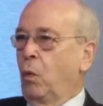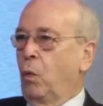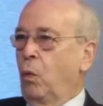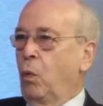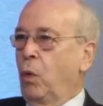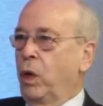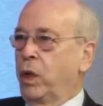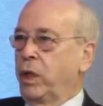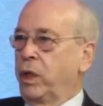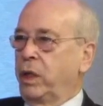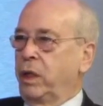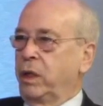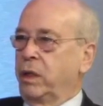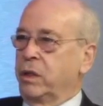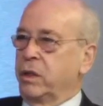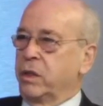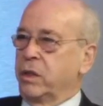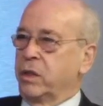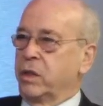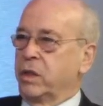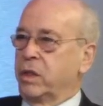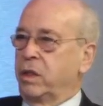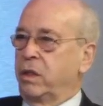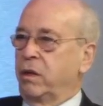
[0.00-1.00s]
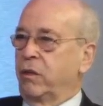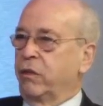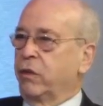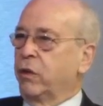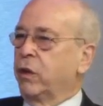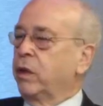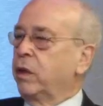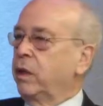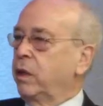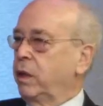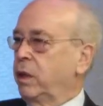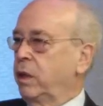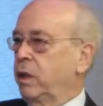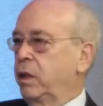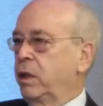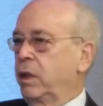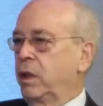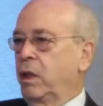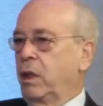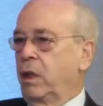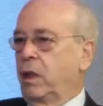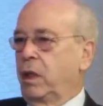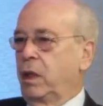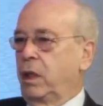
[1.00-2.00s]
what is different in
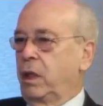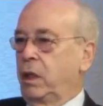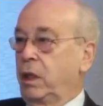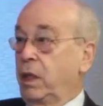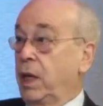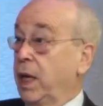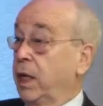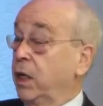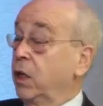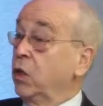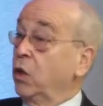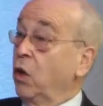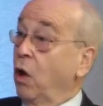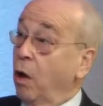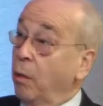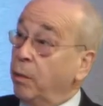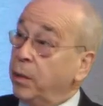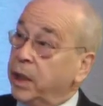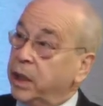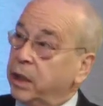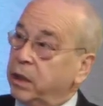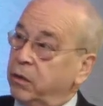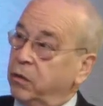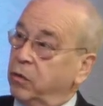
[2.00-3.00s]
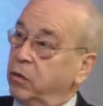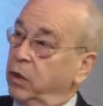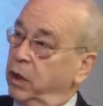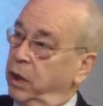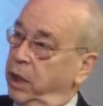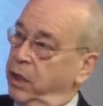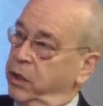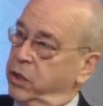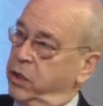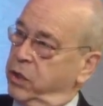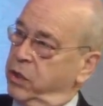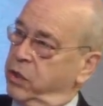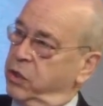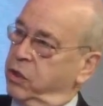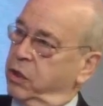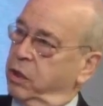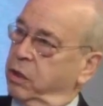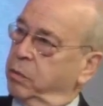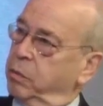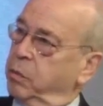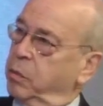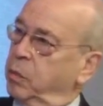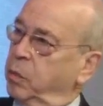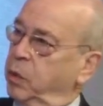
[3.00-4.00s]
the economic
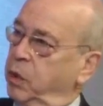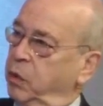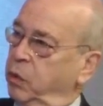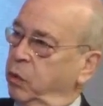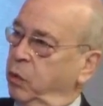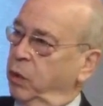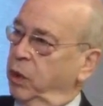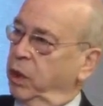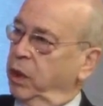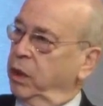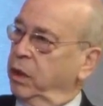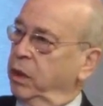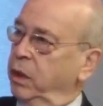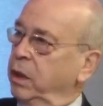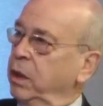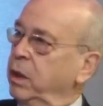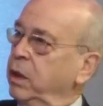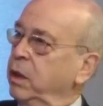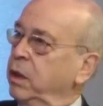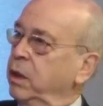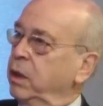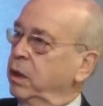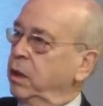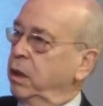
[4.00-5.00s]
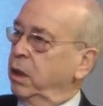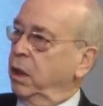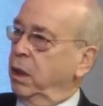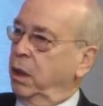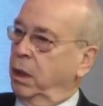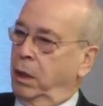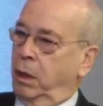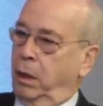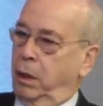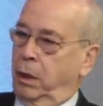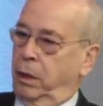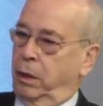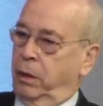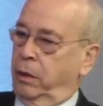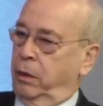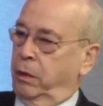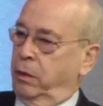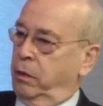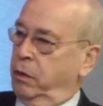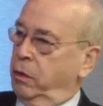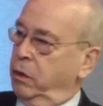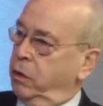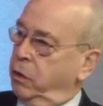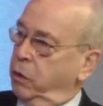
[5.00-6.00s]
relationship between
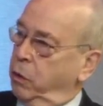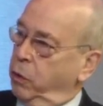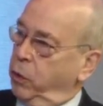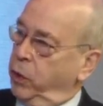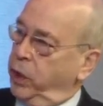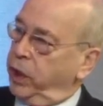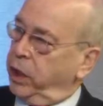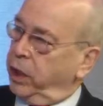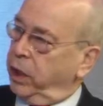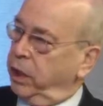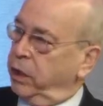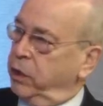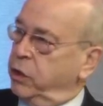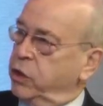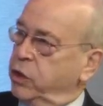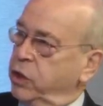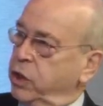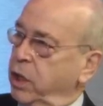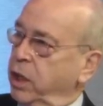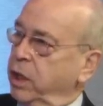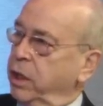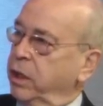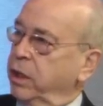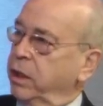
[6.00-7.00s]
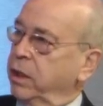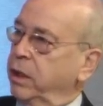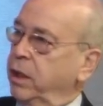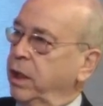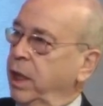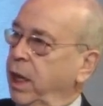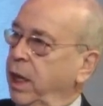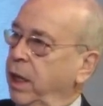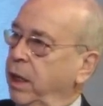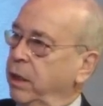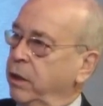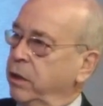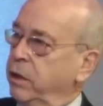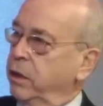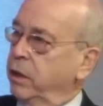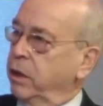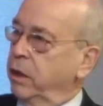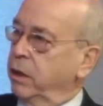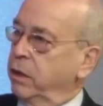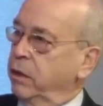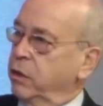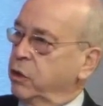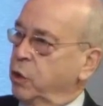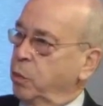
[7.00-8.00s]
uh, Korea and China and
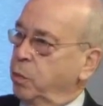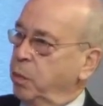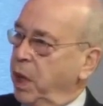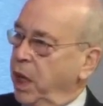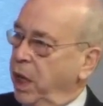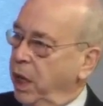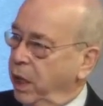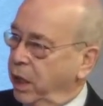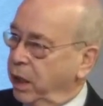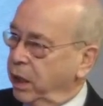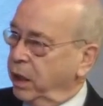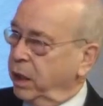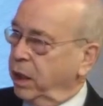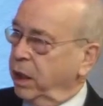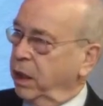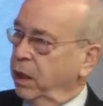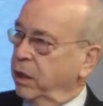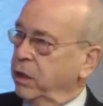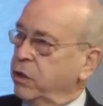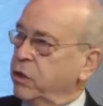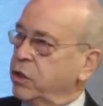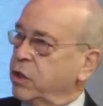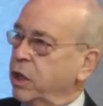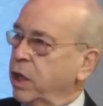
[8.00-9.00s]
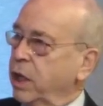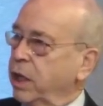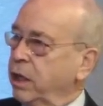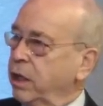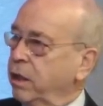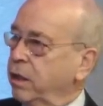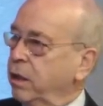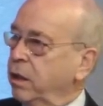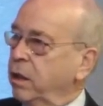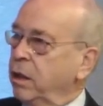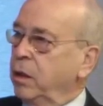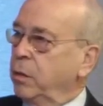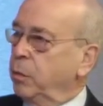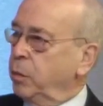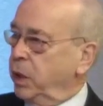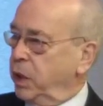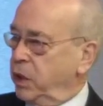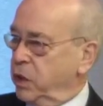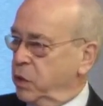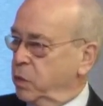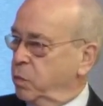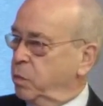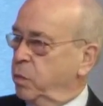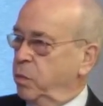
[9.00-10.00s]
Japan and China?
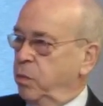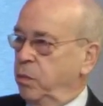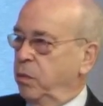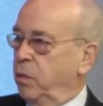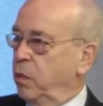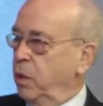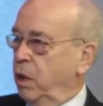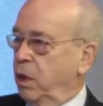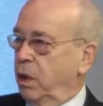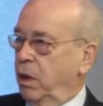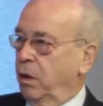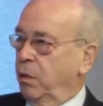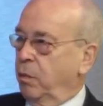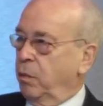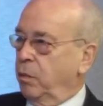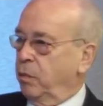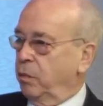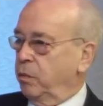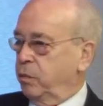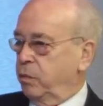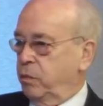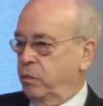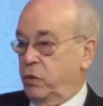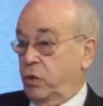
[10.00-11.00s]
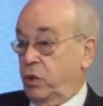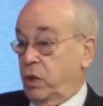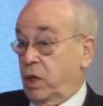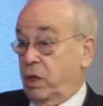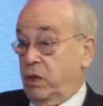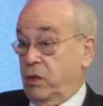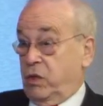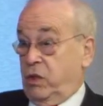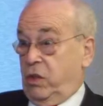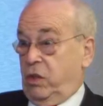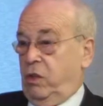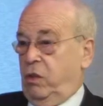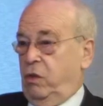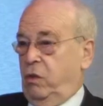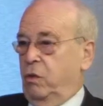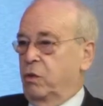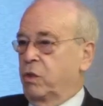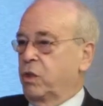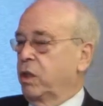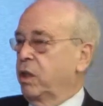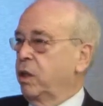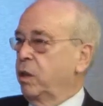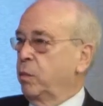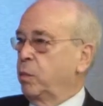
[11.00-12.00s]
Because um, China is a
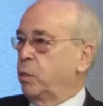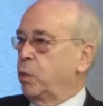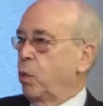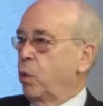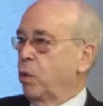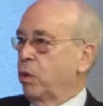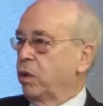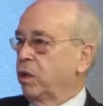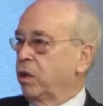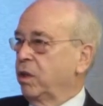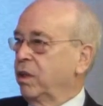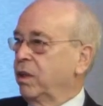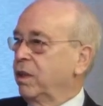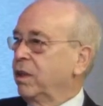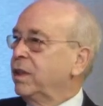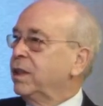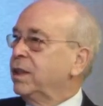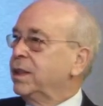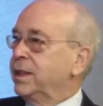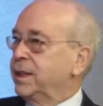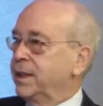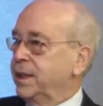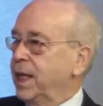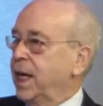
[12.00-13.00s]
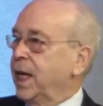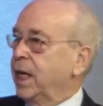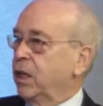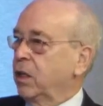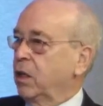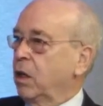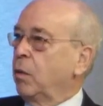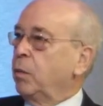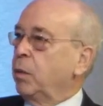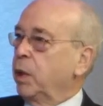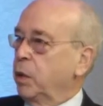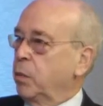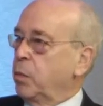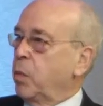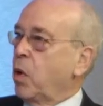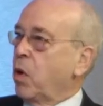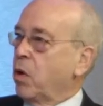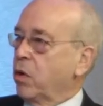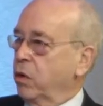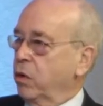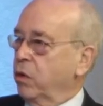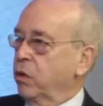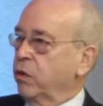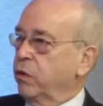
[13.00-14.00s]
hugely important economic
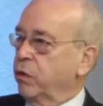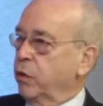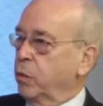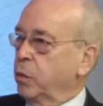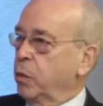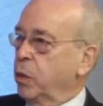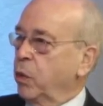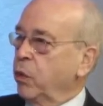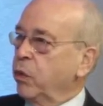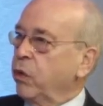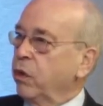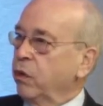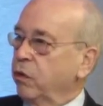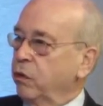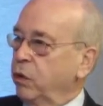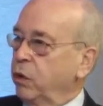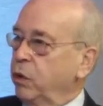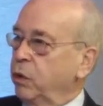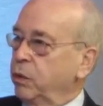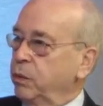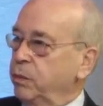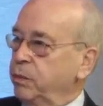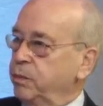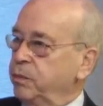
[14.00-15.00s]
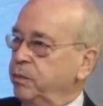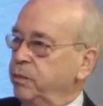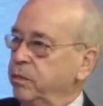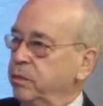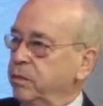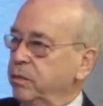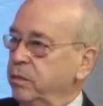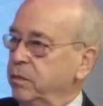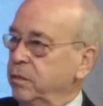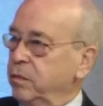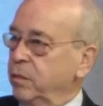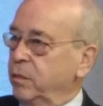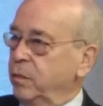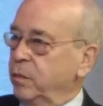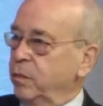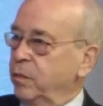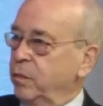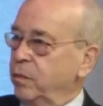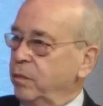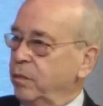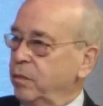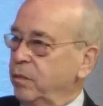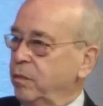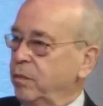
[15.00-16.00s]
partner for both of you. Mm -hmm.
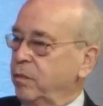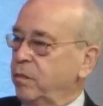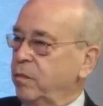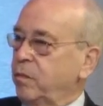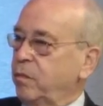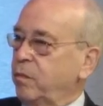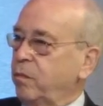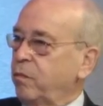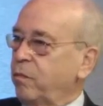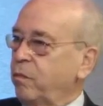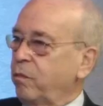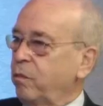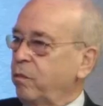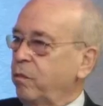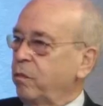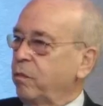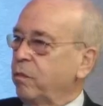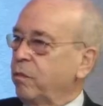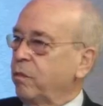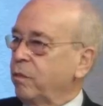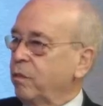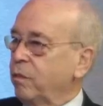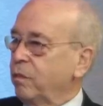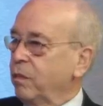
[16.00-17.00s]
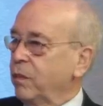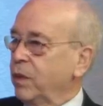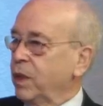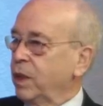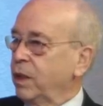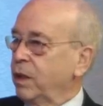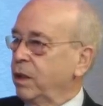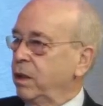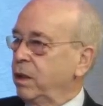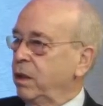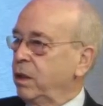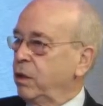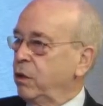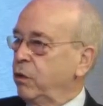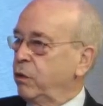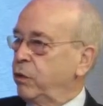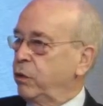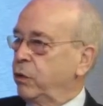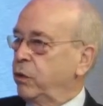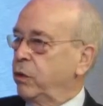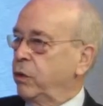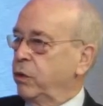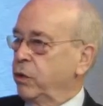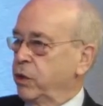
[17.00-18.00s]
So first question is the uh, kind
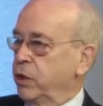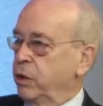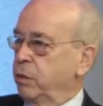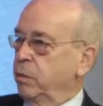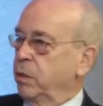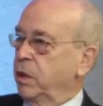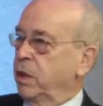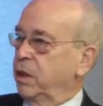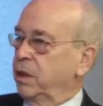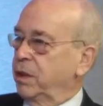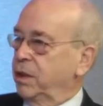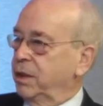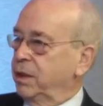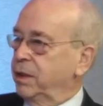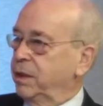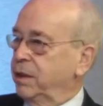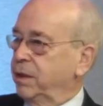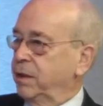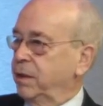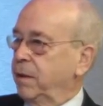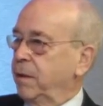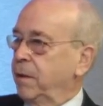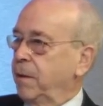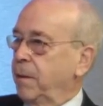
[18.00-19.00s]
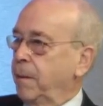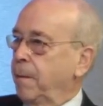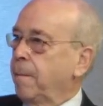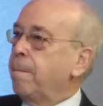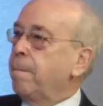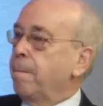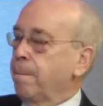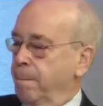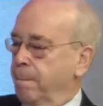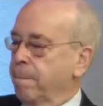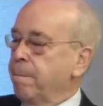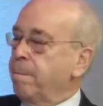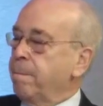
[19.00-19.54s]
of the, uh, reaction in South